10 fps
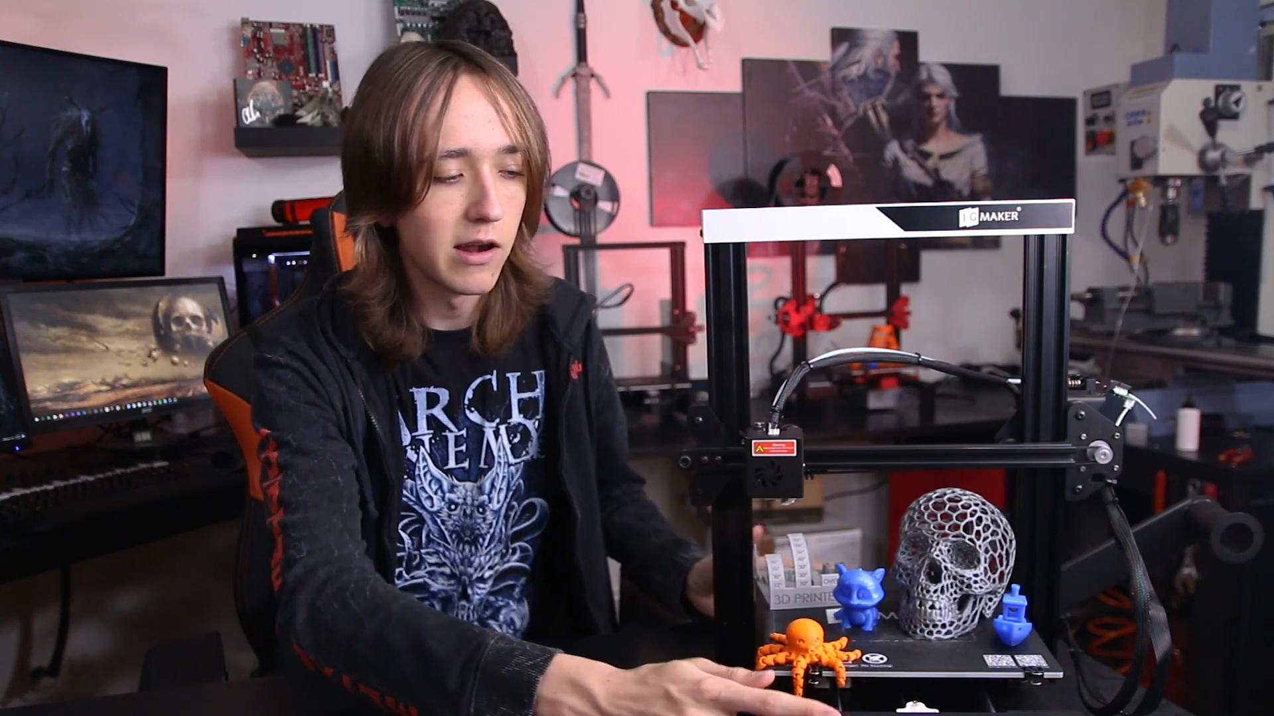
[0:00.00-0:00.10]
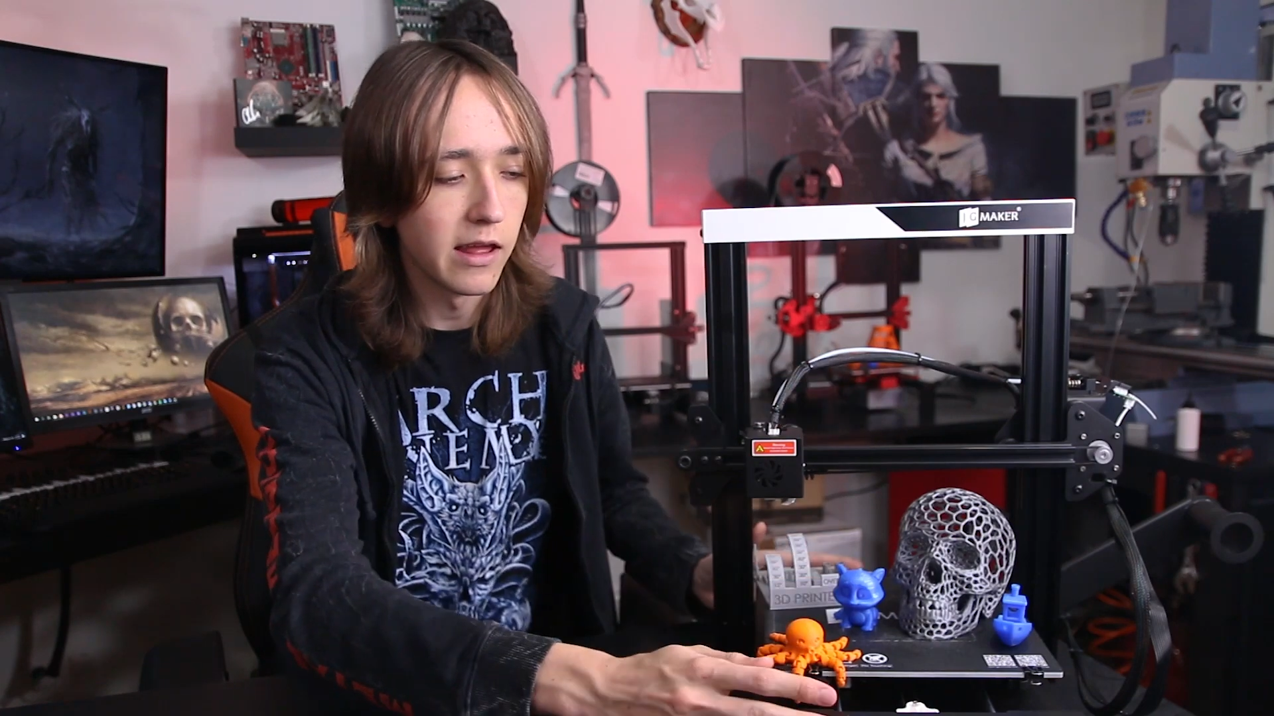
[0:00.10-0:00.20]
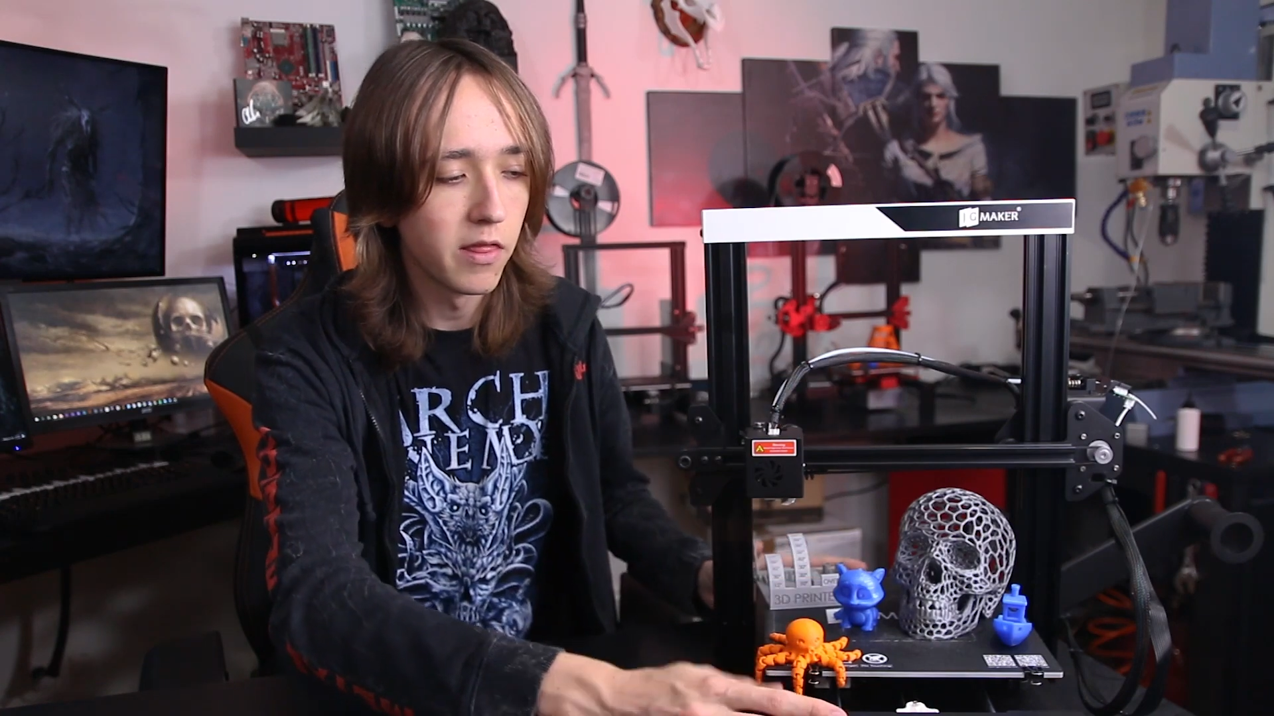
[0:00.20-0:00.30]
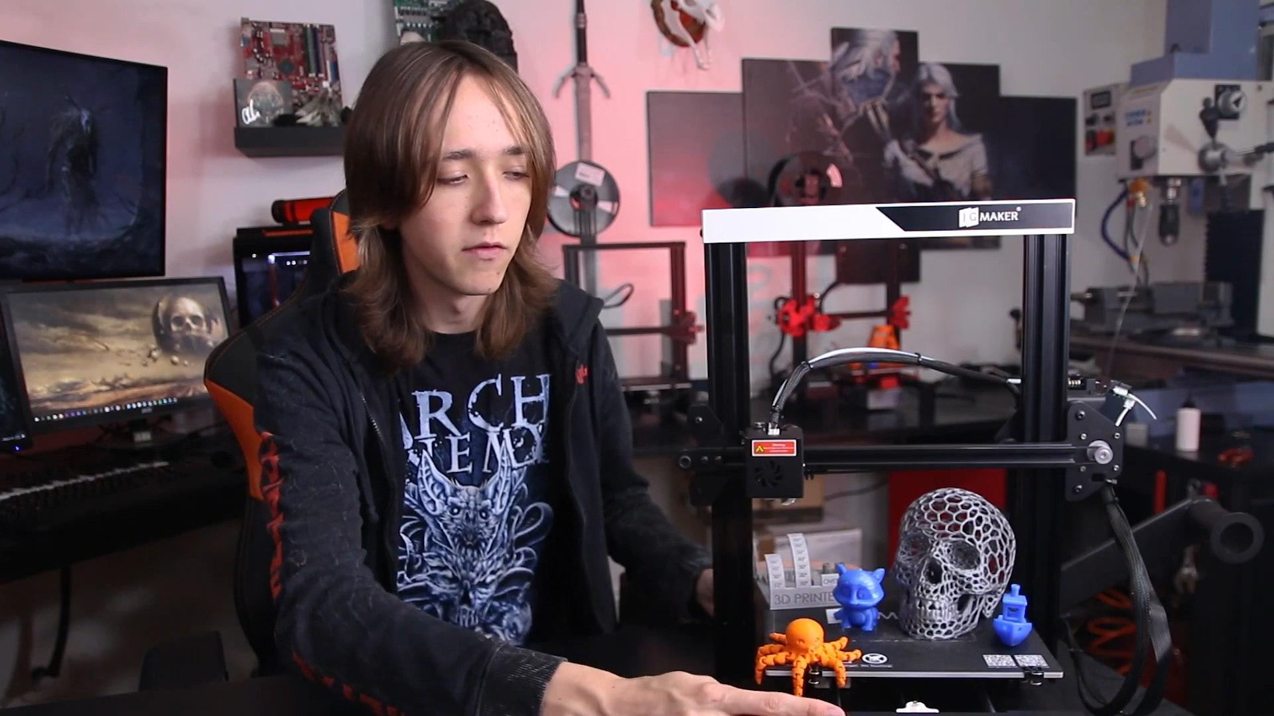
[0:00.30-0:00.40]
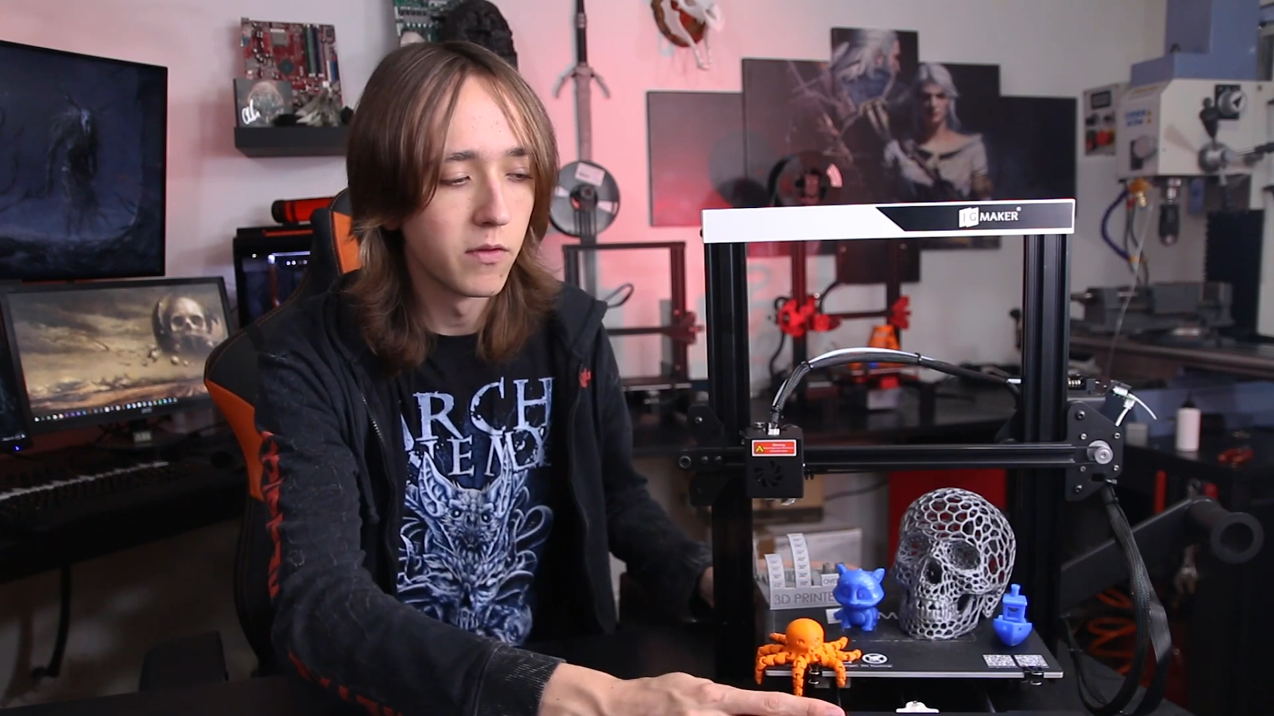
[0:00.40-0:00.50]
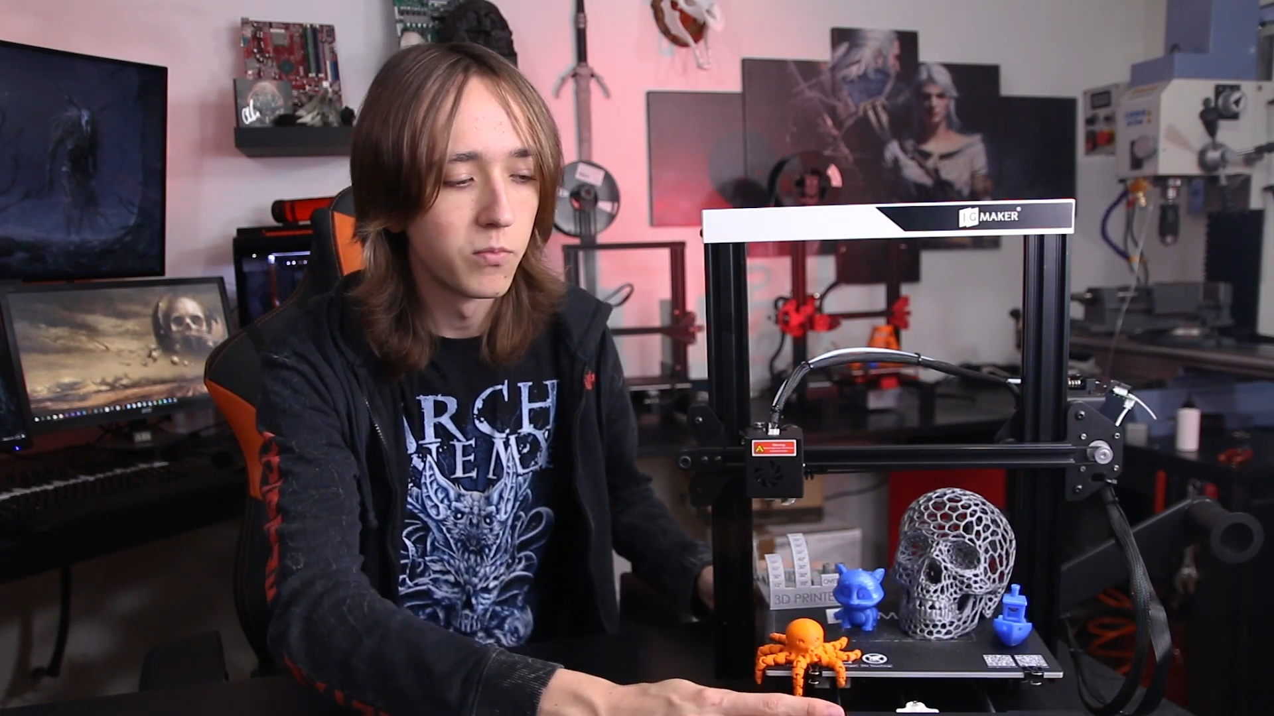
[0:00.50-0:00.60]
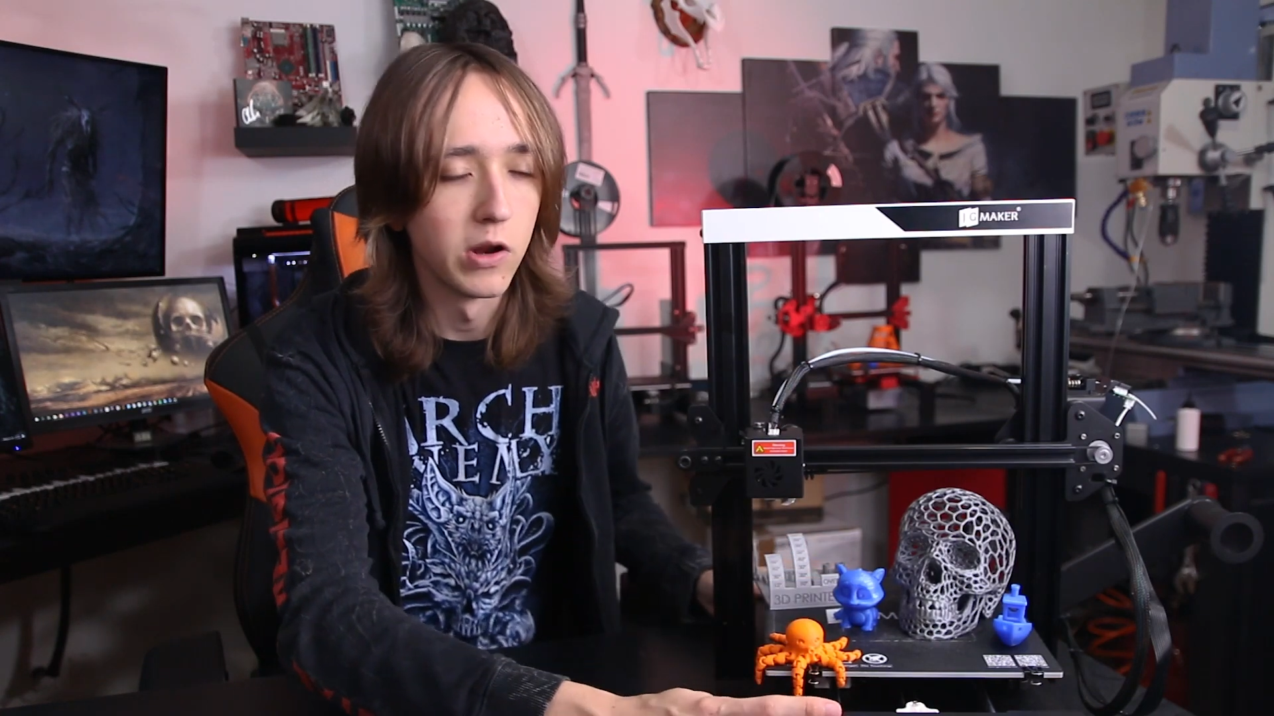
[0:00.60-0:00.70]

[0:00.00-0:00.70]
length of the